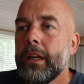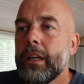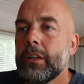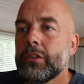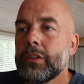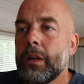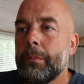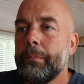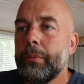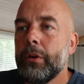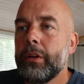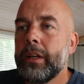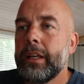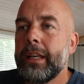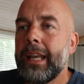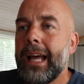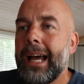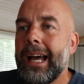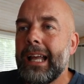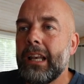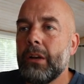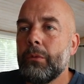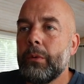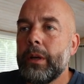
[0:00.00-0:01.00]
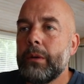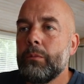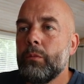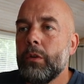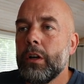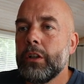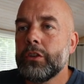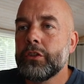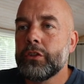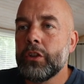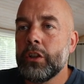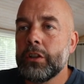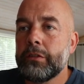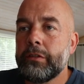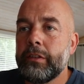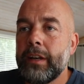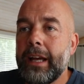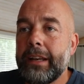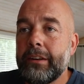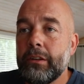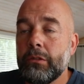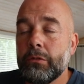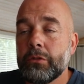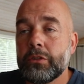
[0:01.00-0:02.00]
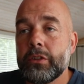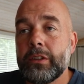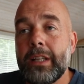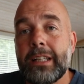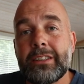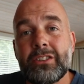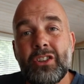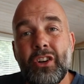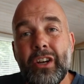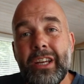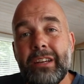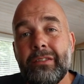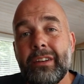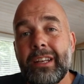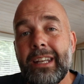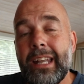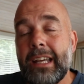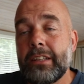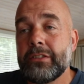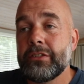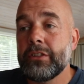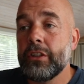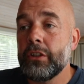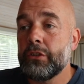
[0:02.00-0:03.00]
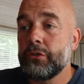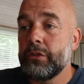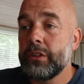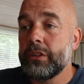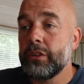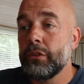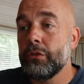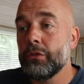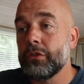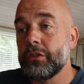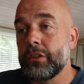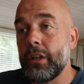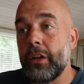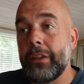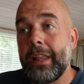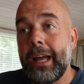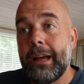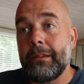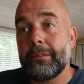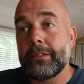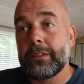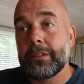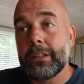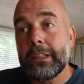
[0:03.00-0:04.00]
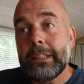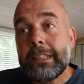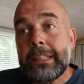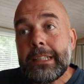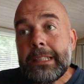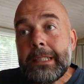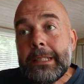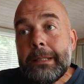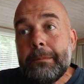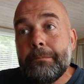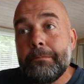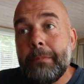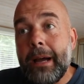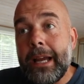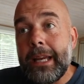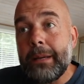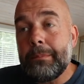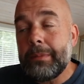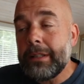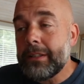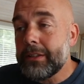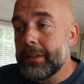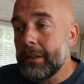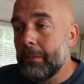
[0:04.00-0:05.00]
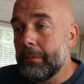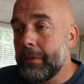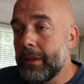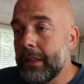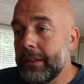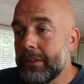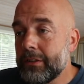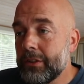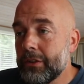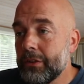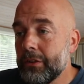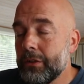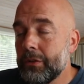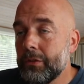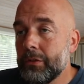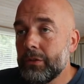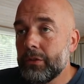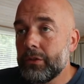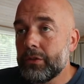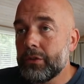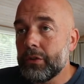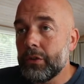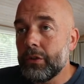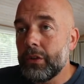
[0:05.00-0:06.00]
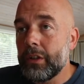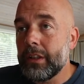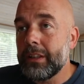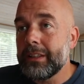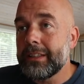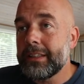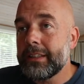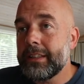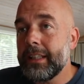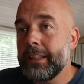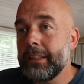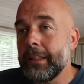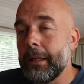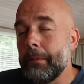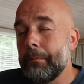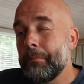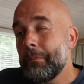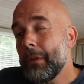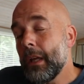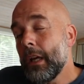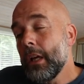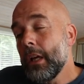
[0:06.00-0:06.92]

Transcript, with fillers: So I put in Halloween word search for adults and that's got even less search results. So that may be something to, to consider.